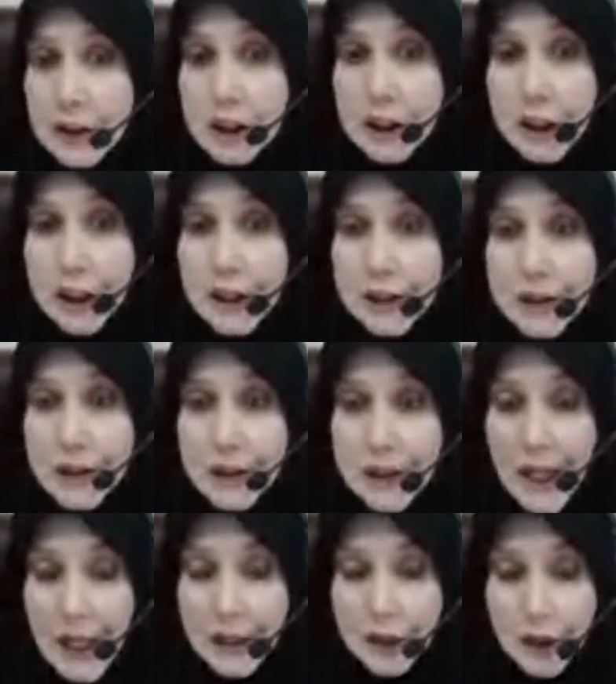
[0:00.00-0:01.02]
She is a
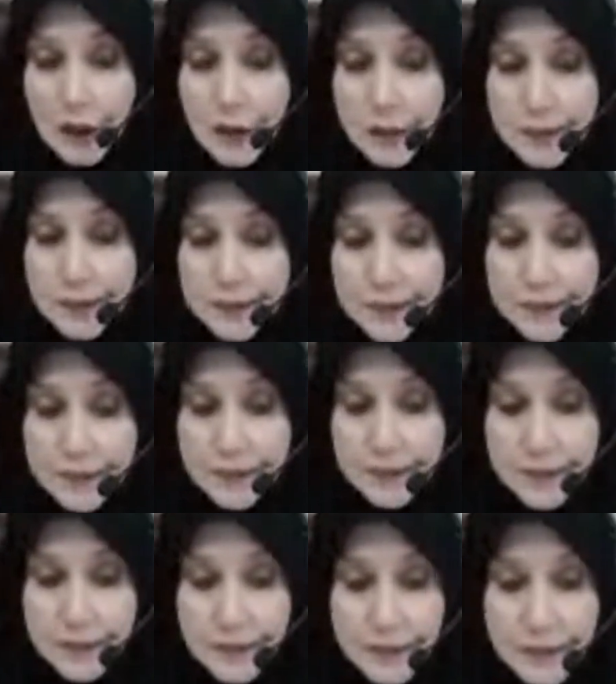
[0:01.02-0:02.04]
doctor.
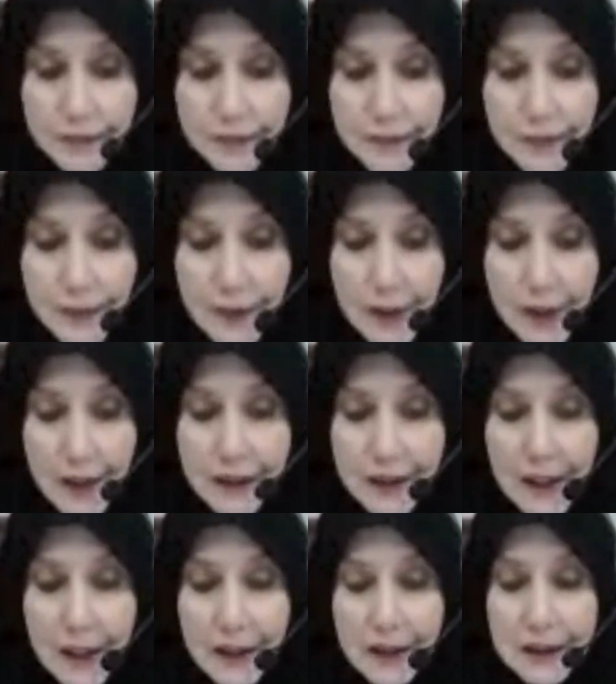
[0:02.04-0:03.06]

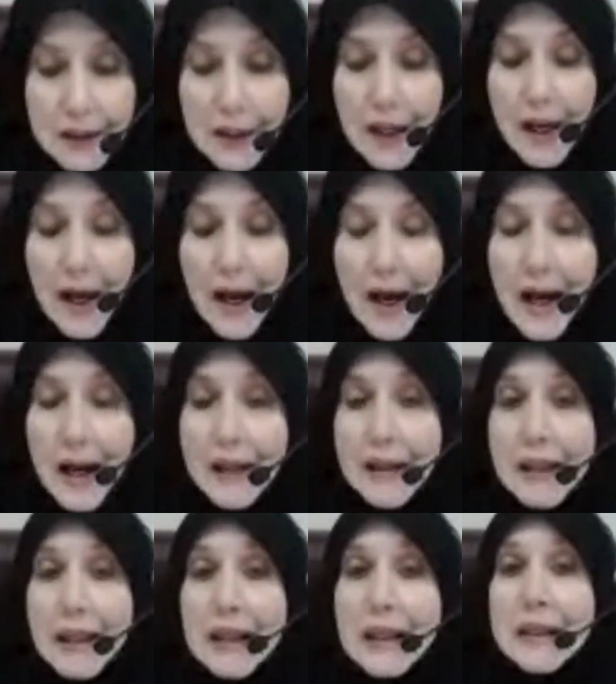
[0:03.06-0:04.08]
And then
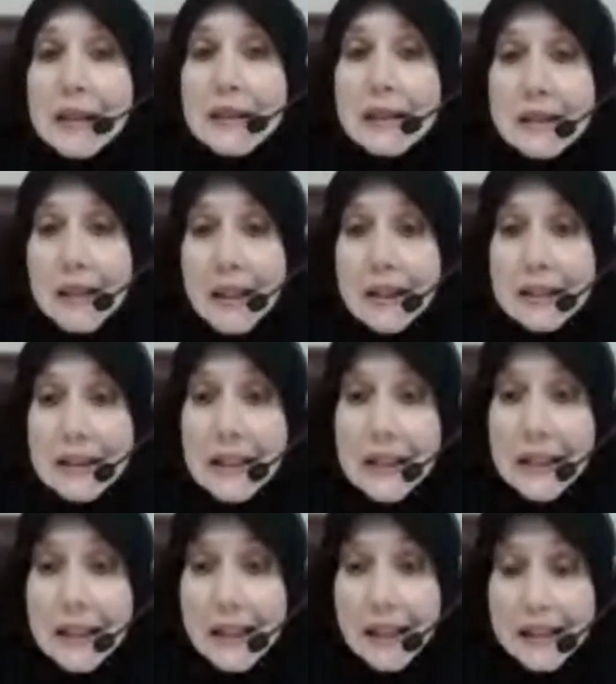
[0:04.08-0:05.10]
hadihi
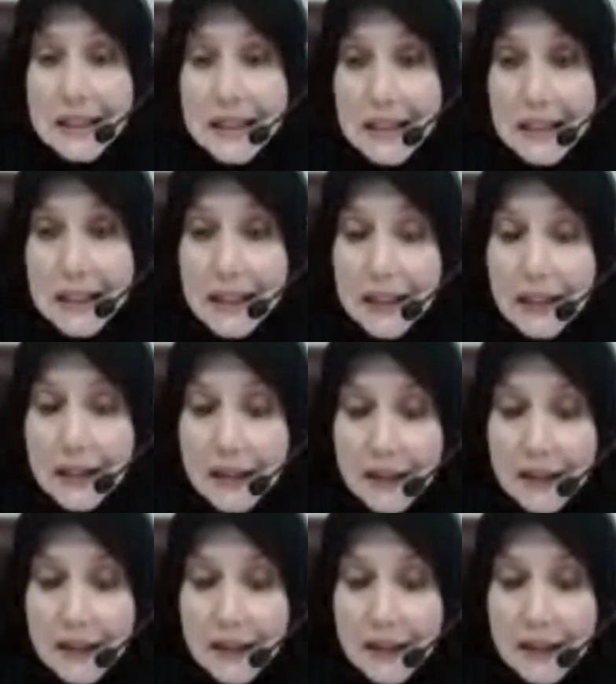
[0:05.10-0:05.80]
sadiqati.